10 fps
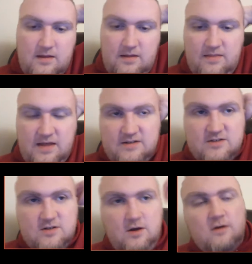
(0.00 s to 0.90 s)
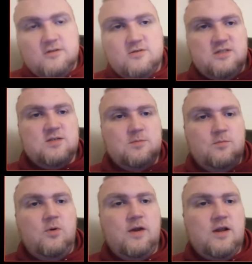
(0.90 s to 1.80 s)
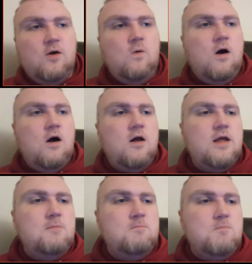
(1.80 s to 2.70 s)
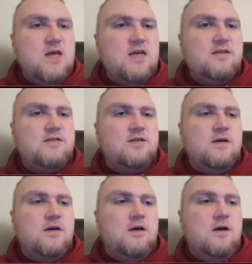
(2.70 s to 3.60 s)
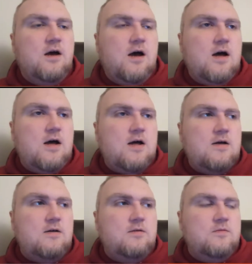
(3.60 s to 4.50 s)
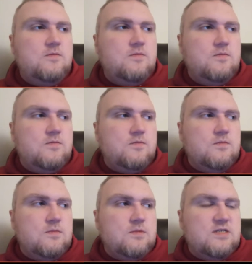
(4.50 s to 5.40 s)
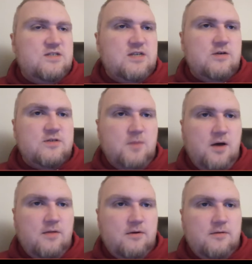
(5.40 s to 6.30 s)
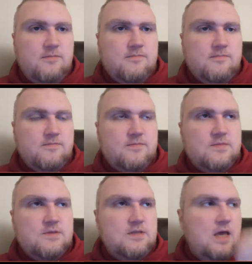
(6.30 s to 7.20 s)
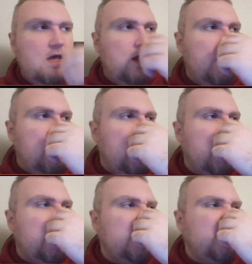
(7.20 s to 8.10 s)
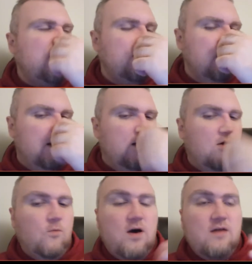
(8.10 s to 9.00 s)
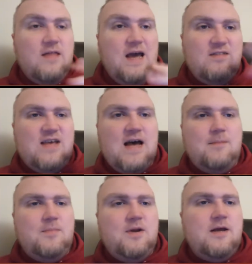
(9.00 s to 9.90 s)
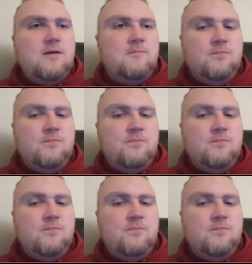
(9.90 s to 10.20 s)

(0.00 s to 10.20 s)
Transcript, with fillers: that is to also at some point go on and meet uh, Sarah's mother. And while that's happening,